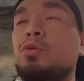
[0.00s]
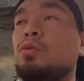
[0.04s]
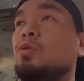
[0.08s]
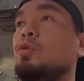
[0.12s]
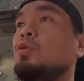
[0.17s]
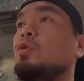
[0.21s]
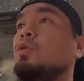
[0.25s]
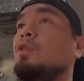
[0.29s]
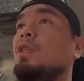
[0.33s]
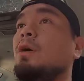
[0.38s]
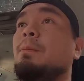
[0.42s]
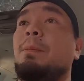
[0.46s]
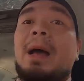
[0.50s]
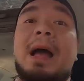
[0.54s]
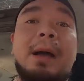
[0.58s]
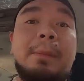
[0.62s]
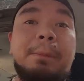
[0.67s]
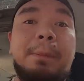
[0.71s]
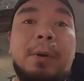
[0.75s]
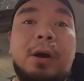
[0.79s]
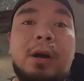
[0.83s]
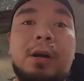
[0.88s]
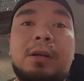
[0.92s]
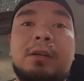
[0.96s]
to the
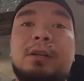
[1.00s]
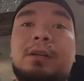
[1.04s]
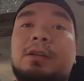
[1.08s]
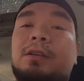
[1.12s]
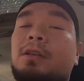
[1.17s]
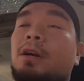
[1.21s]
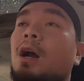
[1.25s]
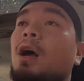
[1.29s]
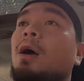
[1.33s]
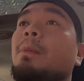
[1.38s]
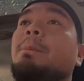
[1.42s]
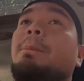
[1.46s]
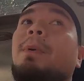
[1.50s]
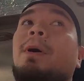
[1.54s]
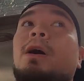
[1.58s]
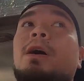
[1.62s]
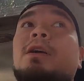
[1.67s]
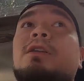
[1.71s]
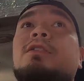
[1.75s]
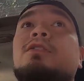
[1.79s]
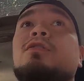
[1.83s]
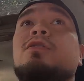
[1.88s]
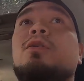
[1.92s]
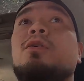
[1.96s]
back part, the trunk
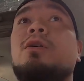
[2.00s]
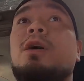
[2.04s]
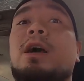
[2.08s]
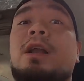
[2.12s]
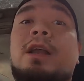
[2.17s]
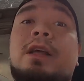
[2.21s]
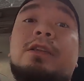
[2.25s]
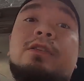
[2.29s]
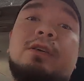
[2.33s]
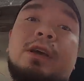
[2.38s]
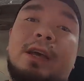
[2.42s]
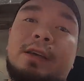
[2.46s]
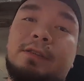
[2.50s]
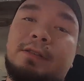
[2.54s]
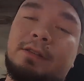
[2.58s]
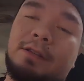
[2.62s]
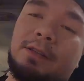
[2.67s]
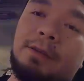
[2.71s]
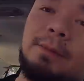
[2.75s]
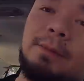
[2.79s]
part. So I'll let you guys